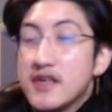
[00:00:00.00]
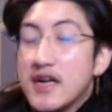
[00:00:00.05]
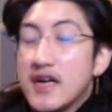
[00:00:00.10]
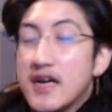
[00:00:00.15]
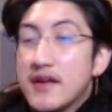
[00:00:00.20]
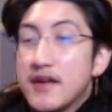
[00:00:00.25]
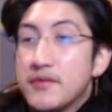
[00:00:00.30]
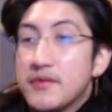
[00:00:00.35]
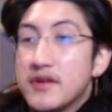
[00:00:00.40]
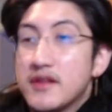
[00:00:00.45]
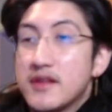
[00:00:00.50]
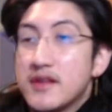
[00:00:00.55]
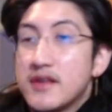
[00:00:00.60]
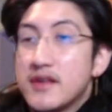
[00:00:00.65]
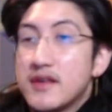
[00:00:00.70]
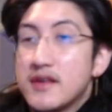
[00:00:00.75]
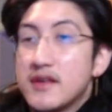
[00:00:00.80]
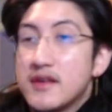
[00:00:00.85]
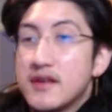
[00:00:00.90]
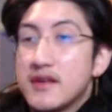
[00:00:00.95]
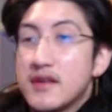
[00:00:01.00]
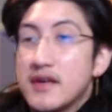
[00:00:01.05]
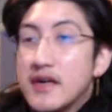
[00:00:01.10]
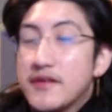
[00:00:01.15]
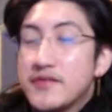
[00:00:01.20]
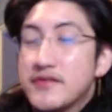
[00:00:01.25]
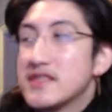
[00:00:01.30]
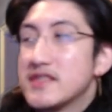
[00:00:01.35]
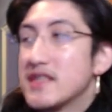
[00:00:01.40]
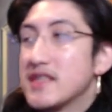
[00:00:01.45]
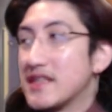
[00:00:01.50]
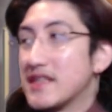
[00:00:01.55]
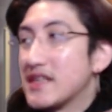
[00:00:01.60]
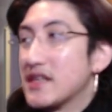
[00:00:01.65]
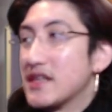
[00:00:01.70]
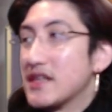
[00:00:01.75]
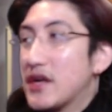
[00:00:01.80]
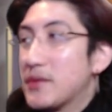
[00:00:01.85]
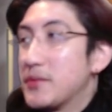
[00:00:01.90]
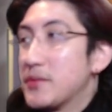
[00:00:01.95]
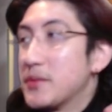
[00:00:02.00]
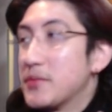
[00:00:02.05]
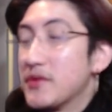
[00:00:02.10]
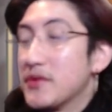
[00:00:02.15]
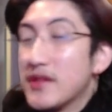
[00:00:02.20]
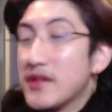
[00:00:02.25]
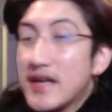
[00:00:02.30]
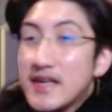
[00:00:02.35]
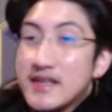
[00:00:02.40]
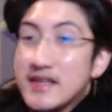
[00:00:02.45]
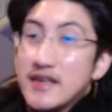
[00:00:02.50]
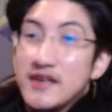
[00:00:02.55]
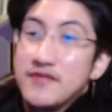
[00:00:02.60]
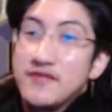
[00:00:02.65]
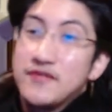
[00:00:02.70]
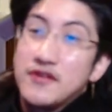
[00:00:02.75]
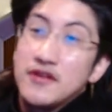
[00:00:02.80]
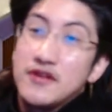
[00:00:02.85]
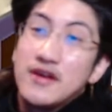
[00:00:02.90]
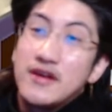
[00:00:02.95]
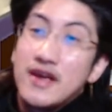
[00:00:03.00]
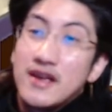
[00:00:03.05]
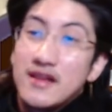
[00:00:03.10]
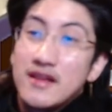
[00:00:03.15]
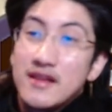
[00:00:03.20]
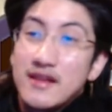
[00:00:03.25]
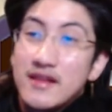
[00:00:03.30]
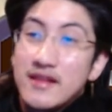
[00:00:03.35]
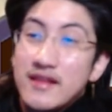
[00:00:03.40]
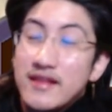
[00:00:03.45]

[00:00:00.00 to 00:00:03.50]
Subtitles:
Obviously, I think a lot of people like Nightfall, and I